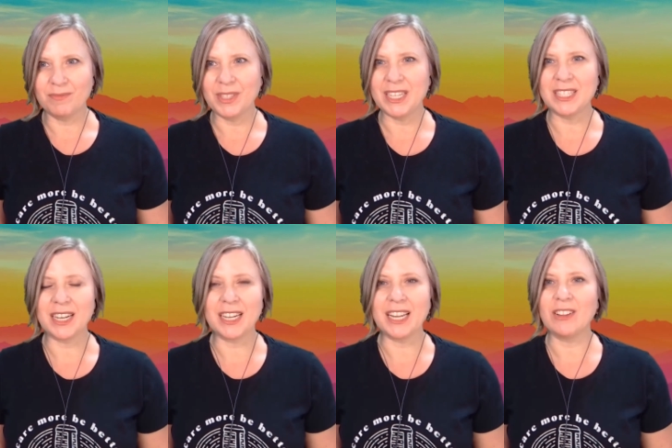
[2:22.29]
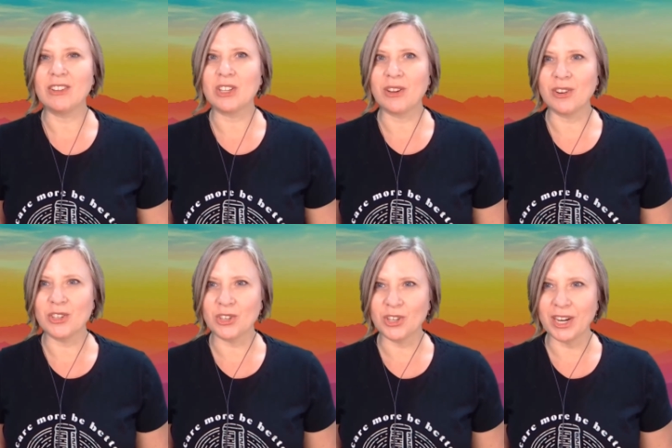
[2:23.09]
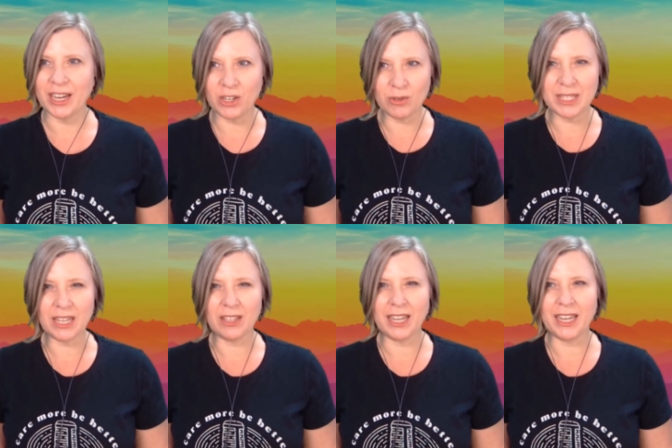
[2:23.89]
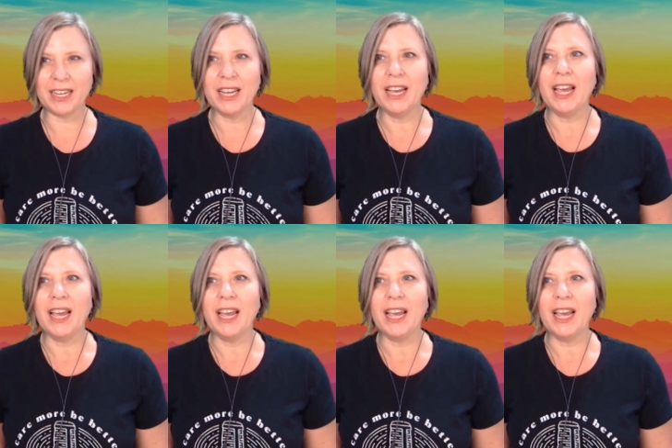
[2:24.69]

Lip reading: He studied English literature at UCLA